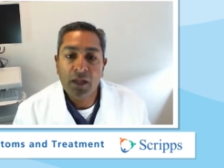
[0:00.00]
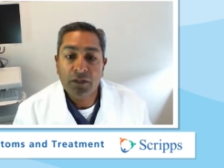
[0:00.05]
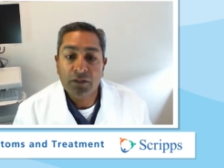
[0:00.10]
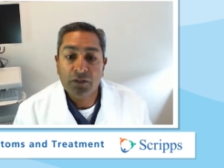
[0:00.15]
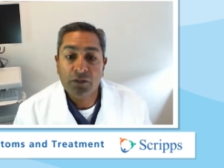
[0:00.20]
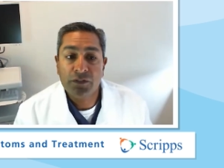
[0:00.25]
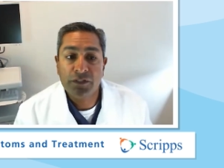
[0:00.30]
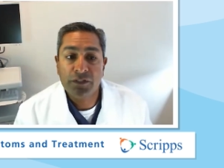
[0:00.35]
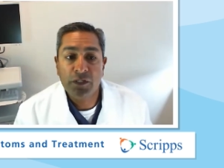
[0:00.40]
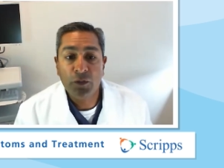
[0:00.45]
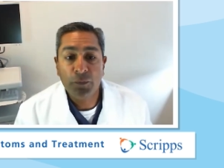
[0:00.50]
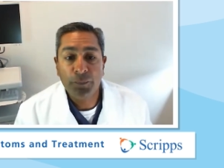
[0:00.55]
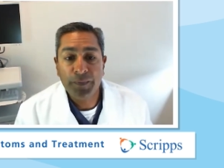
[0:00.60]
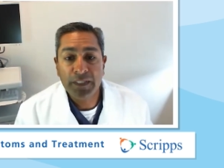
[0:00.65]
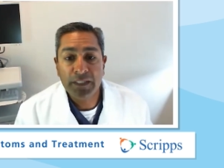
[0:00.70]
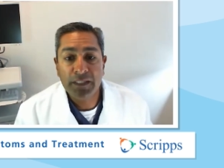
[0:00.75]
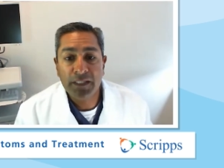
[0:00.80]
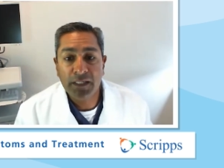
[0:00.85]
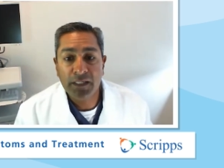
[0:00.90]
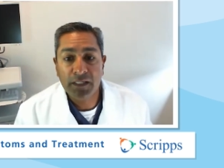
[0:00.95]
So,
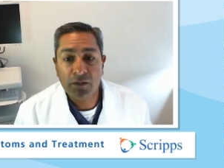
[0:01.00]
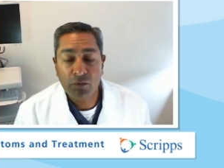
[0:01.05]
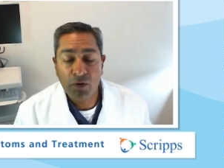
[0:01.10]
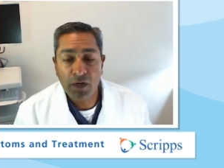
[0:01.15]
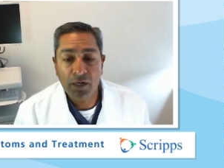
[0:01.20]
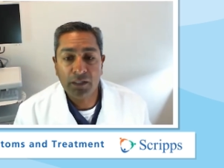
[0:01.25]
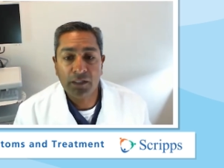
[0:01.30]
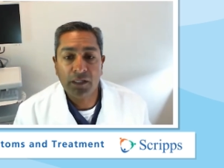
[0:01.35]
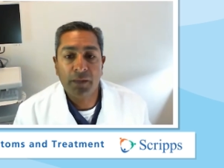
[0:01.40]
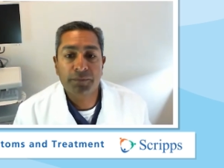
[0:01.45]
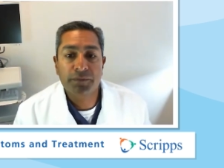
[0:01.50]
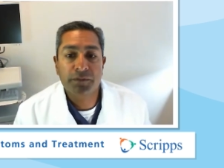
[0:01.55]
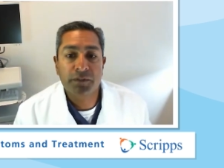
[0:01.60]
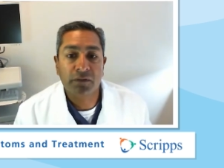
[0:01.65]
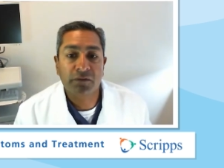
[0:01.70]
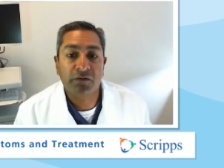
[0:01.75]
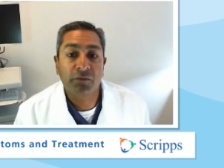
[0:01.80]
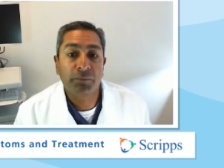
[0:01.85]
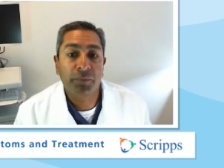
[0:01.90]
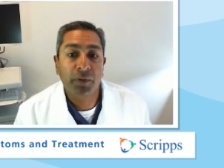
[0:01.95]
COPD, chronic
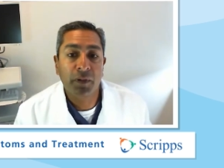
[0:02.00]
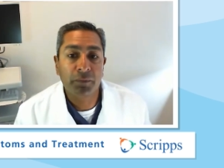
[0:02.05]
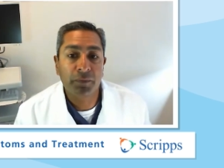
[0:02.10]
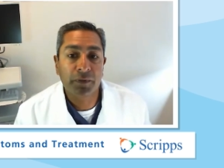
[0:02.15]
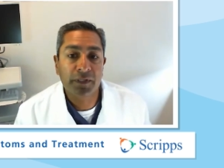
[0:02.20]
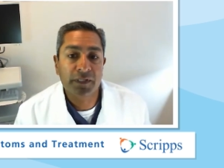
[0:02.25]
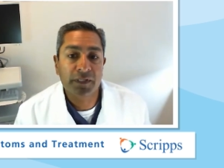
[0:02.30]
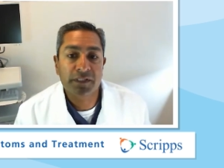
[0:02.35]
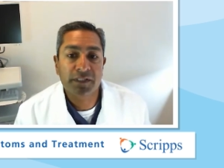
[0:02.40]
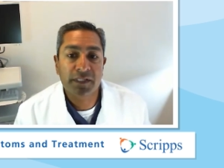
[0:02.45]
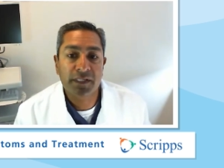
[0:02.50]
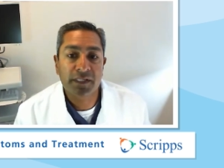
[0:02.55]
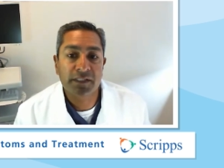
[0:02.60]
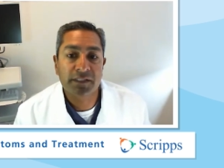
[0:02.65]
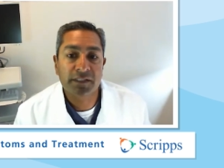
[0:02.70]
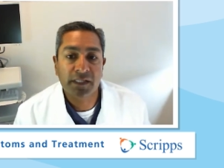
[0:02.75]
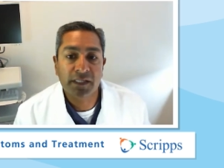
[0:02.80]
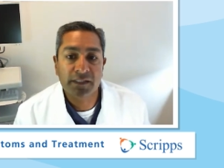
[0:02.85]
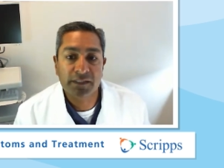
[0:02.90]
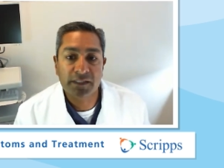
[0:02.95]
obstructive pulmonary
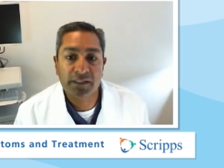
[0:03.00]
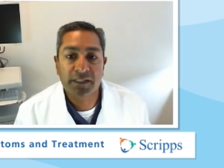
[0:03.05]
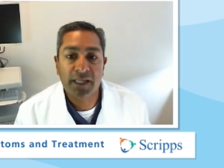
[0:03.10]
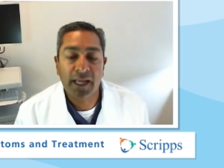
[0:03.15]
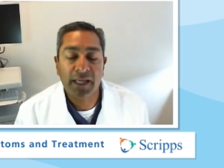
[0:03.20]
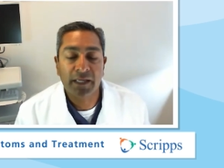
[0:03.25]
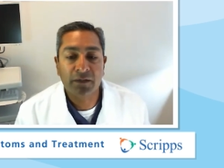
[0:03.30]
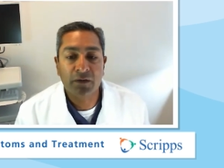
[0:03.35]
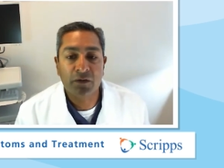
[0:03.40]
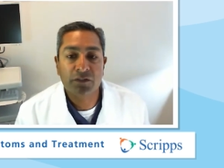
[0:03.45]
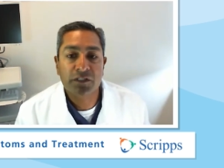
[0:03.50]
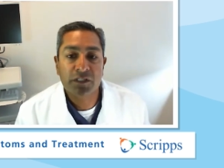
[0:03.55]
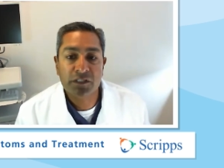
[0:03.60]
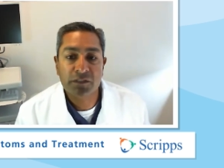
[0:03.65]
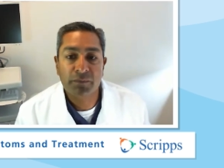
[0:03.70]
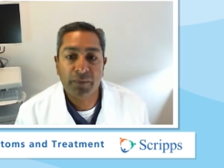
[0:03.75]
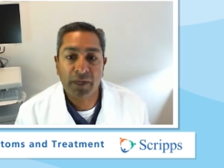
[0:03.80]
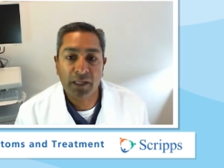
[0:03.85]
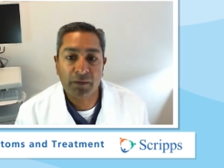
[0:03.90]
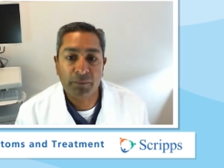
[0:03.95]
disease, is a diagnosis
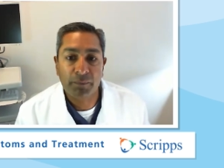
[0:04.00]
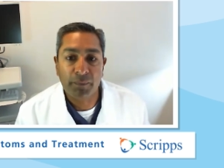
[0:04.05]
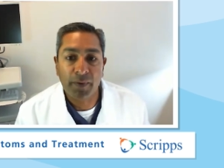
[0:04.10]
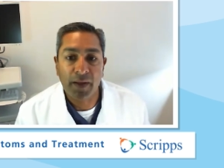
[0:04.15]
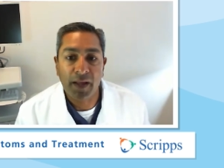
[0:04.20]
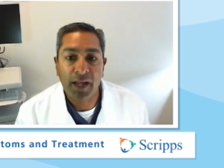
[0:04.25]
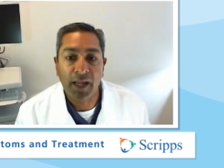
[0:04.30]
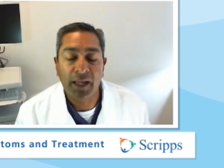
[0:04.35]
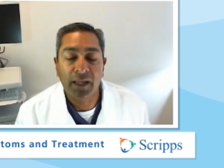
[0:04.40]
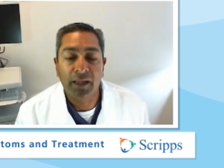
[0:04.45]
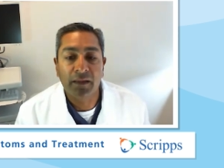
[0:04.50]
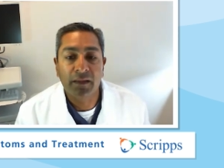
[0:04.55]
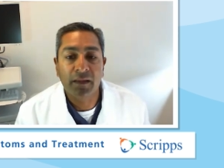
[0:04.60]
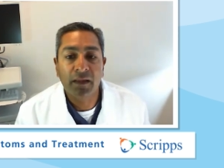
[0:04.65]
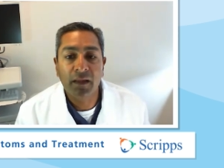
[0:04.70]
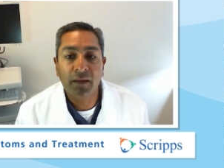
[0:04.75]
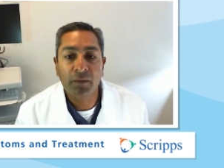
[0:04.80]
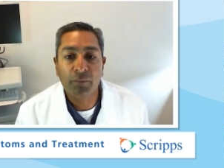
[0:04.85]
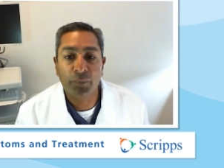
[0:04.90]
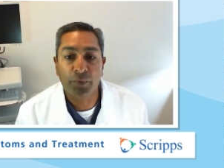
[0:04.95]
made by
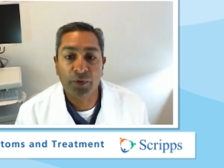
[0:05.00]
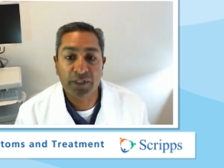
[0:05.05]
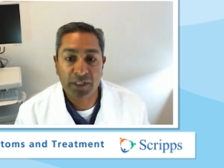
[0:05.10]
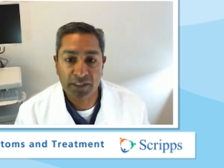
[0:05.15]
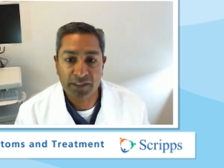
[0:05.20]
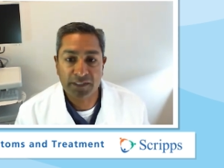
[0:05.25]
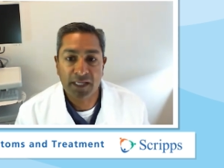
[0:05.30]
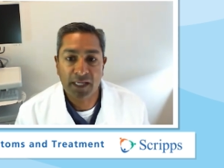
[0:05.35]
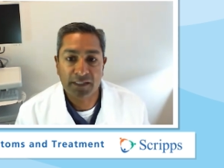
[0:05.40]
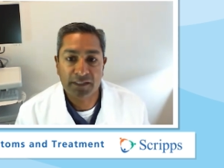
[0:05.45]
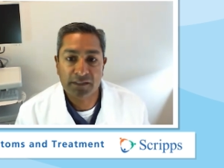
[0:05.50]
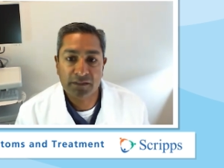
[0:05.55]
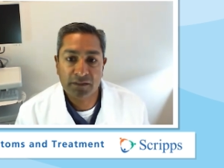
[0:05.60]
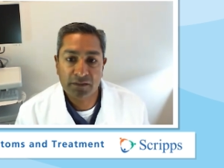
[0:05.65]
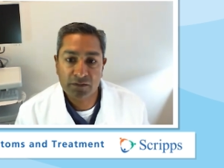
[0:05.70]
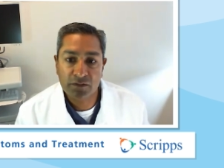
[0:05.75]
breathing tests.